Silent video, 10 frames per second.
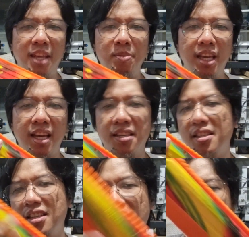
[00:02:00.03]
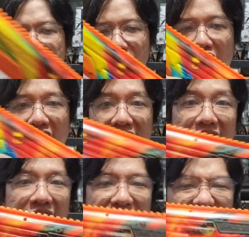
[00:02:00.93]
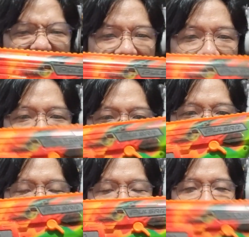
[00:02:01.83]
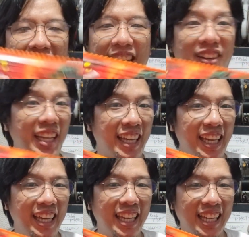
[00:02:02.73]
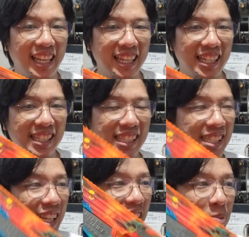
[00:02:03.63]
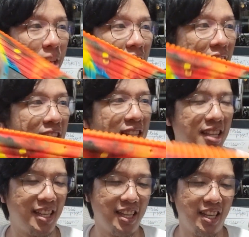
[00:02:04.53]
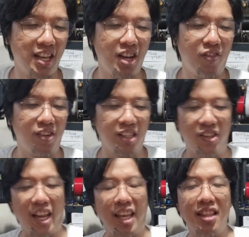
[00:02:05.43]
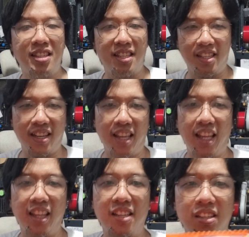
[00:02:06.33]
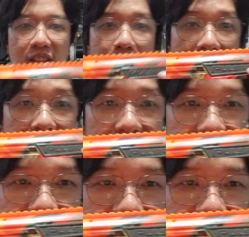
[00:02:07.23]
ABS. Shiny, creaky ABS. For trades, I think this is the brand.